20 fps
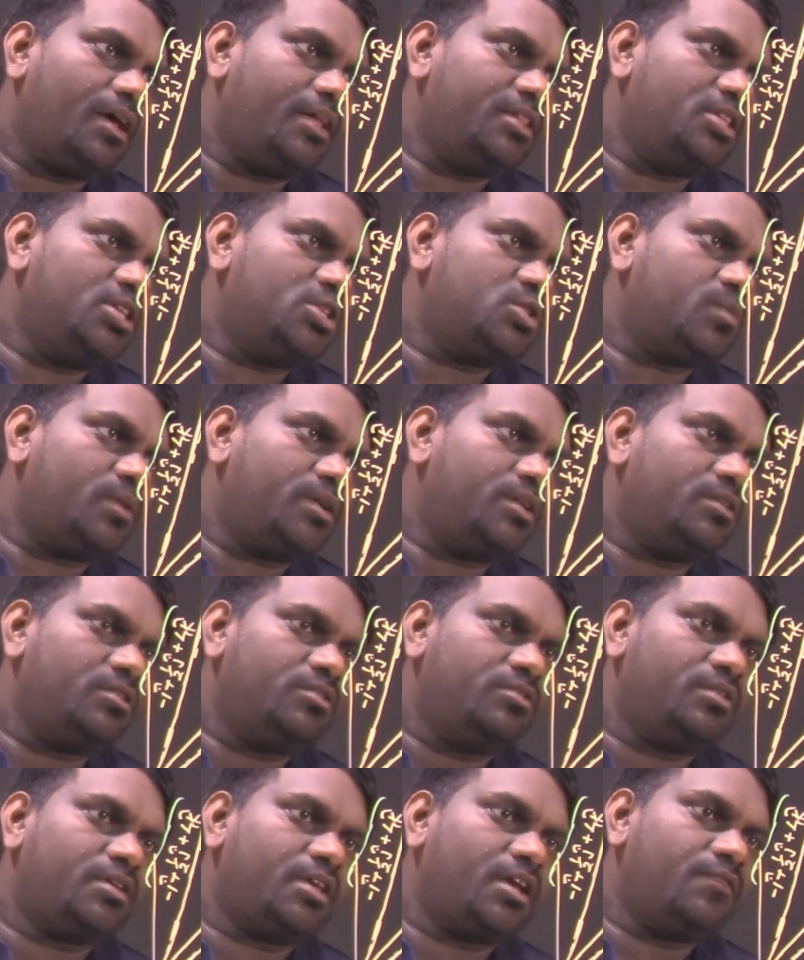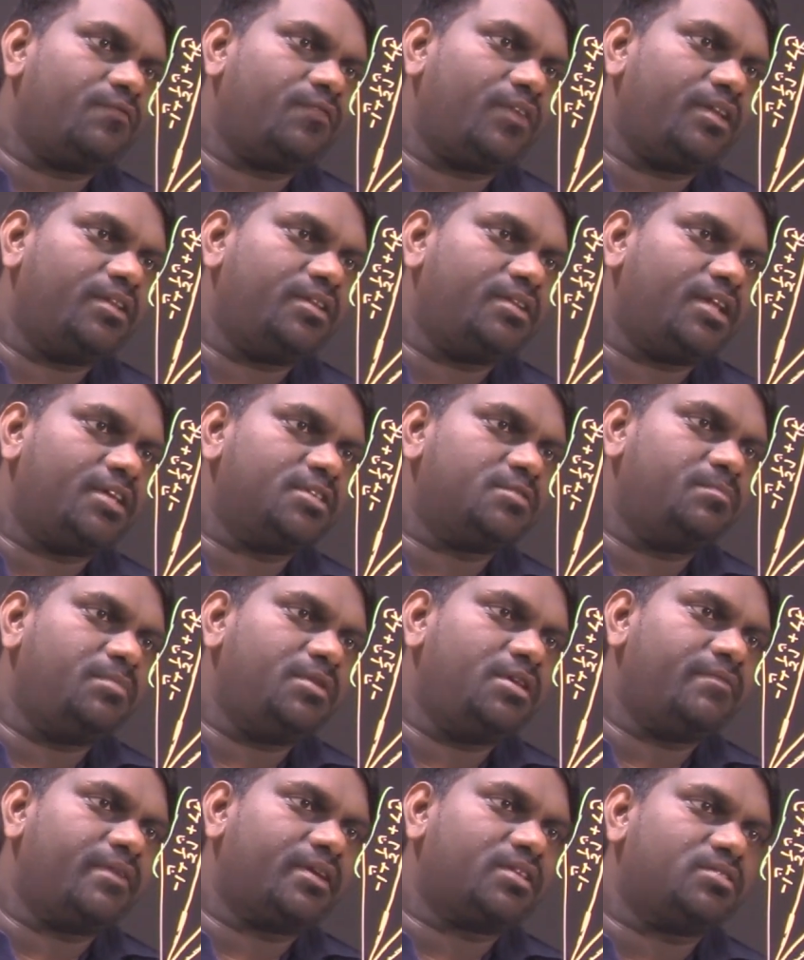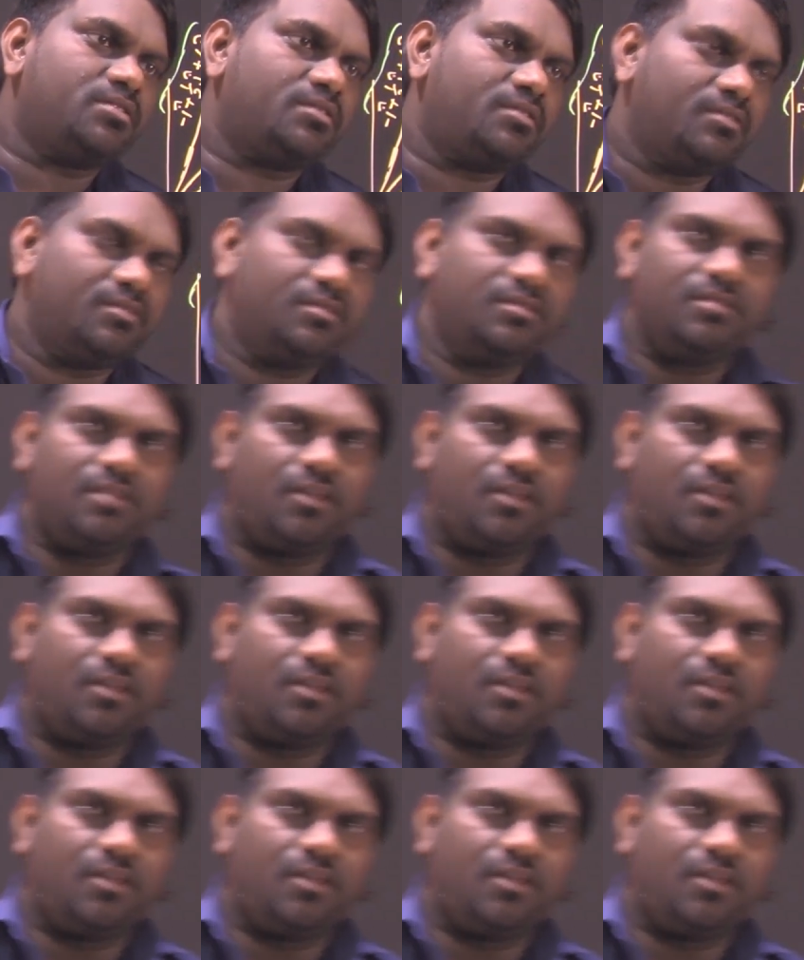and this one you can find it as B vector.